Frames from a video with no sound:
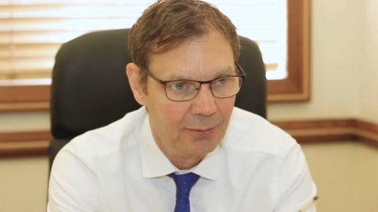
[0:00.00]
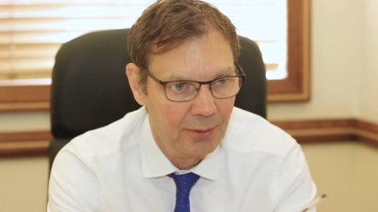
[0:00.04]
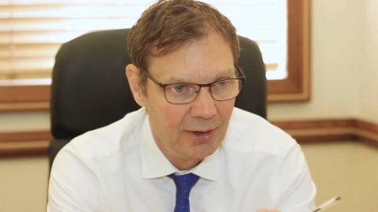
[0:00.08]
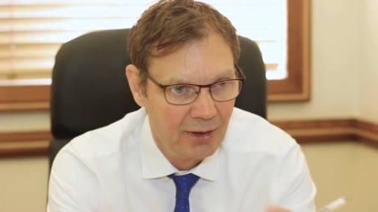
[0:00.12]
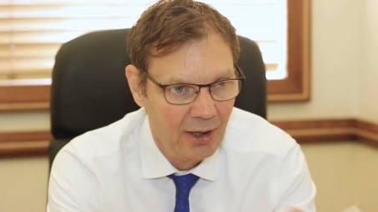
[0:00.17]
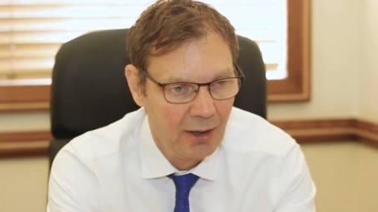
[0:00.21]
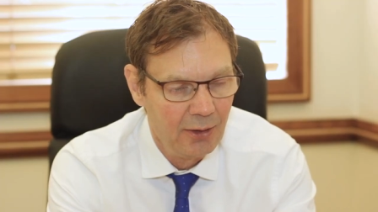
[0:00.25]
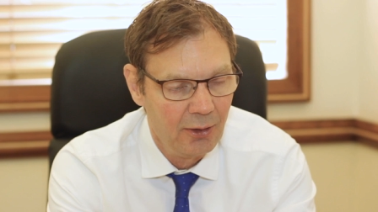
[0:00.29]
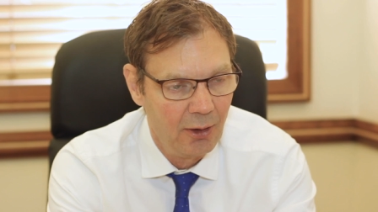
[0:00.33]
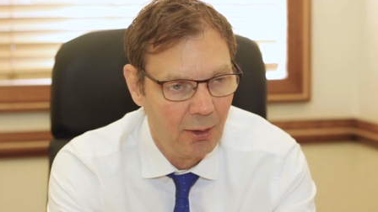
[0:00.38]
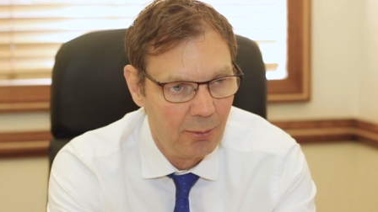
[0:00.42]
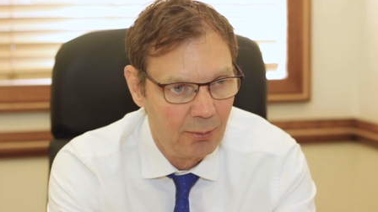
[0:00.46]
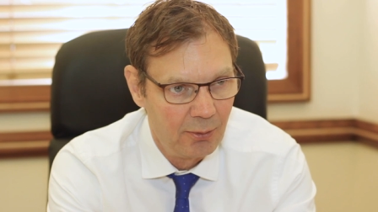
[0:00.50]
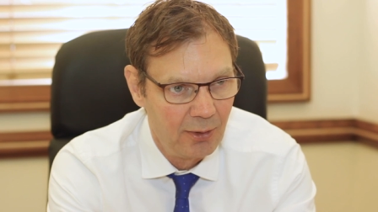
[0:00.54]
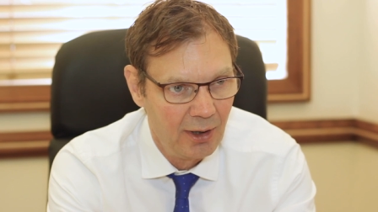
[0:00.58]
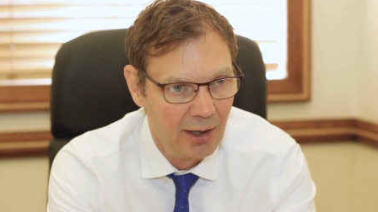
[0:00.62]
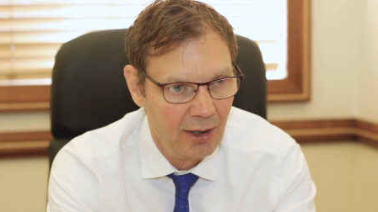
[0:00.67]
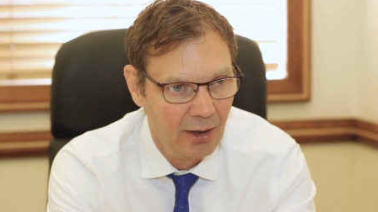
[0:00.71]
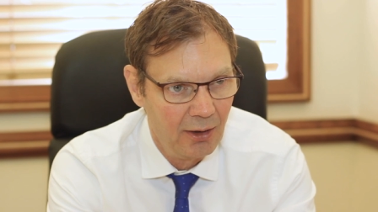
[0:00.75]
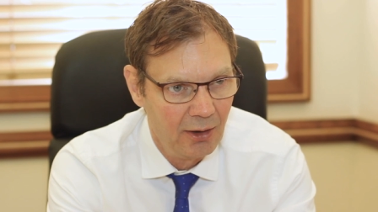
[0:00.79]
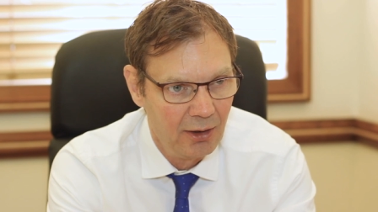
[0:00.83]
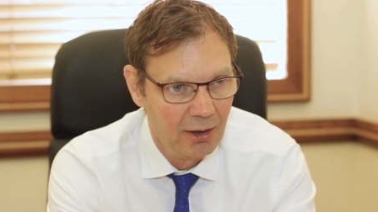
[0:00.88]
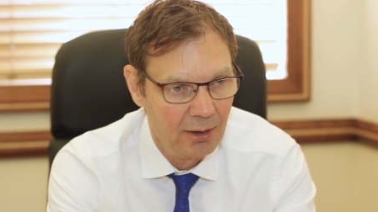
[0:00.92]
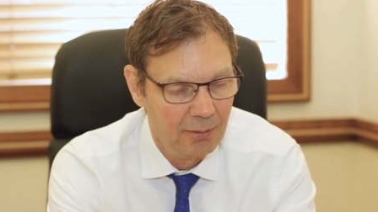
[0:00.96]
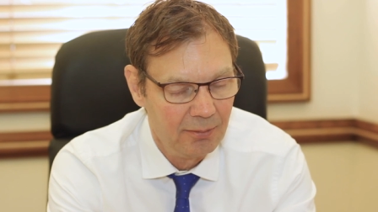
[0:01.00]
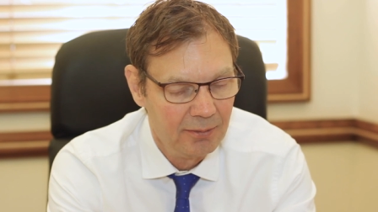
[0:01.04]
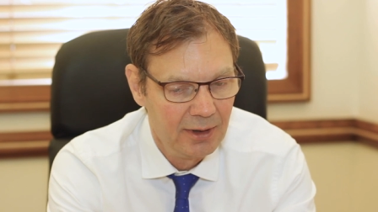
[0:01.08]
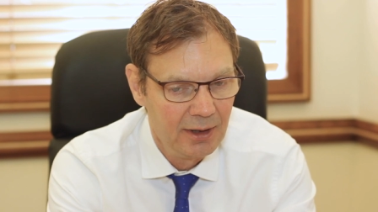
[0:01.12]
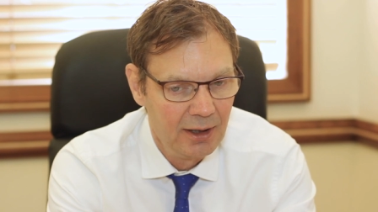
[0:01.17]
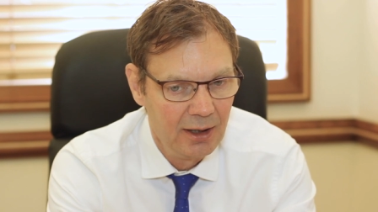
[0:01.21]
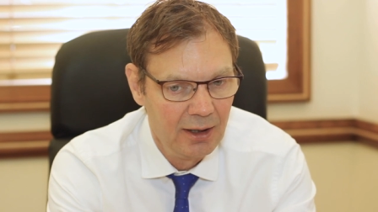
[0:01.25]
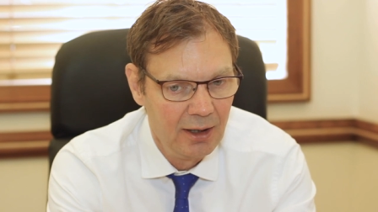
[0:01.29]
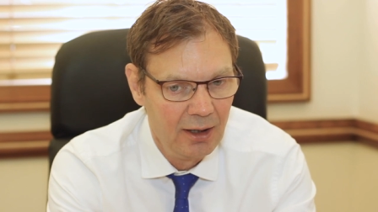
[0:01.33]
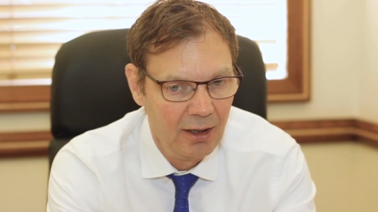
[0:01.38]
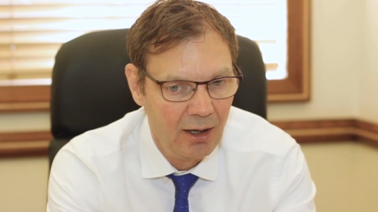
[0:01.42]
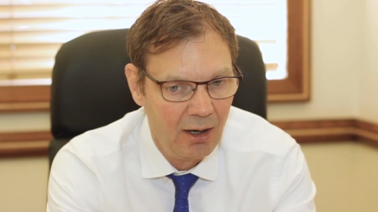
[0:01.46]
if we don't operate on them,
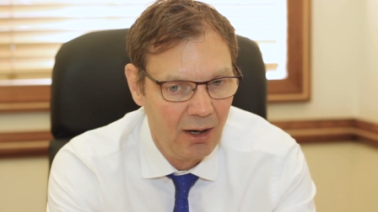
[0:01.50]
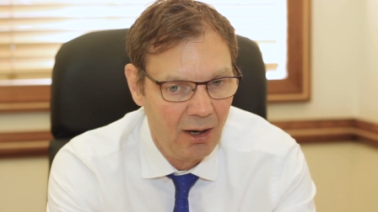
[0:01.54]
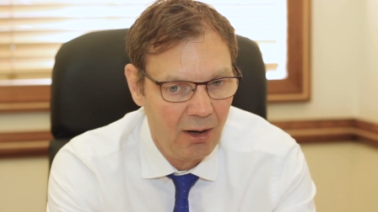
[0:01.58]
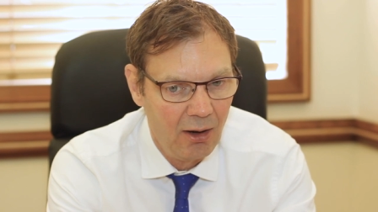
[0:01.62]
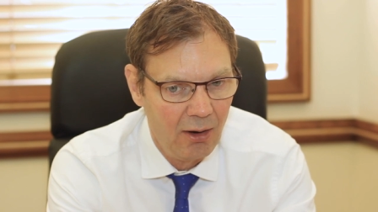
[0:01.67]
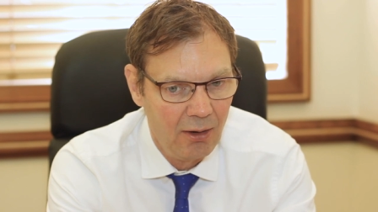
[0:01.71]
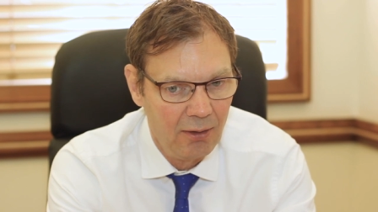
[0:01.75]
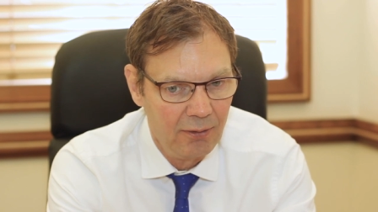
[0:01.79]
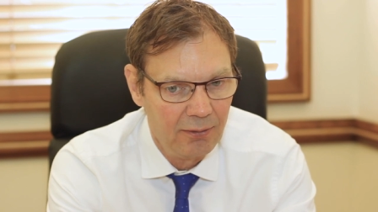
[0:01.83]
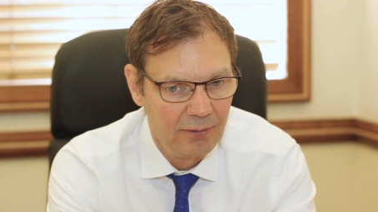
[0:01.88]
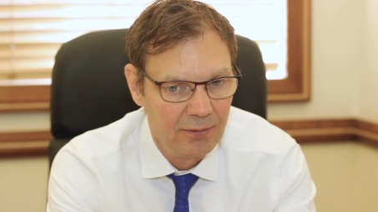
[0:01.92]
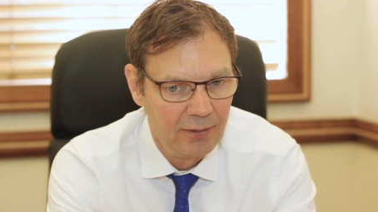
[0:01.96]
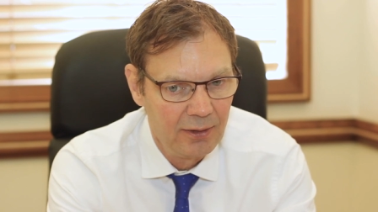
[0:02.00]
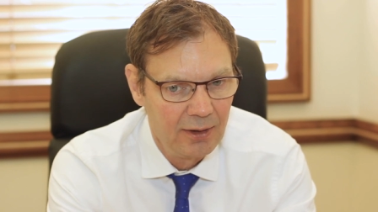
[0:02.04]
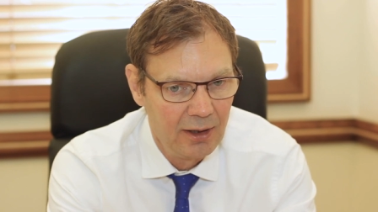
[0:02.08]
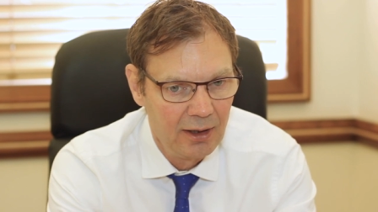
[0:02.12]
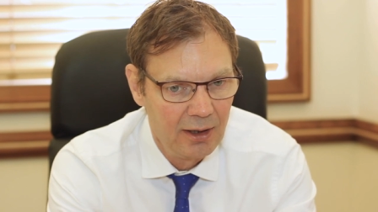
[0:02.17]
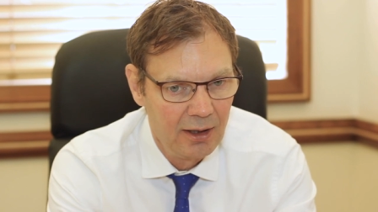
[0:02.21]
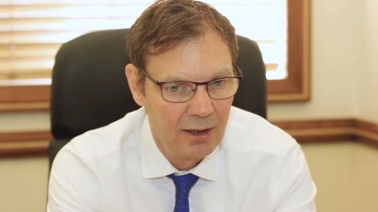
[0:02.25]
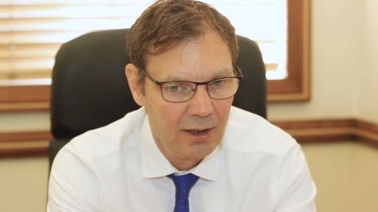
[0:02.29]
of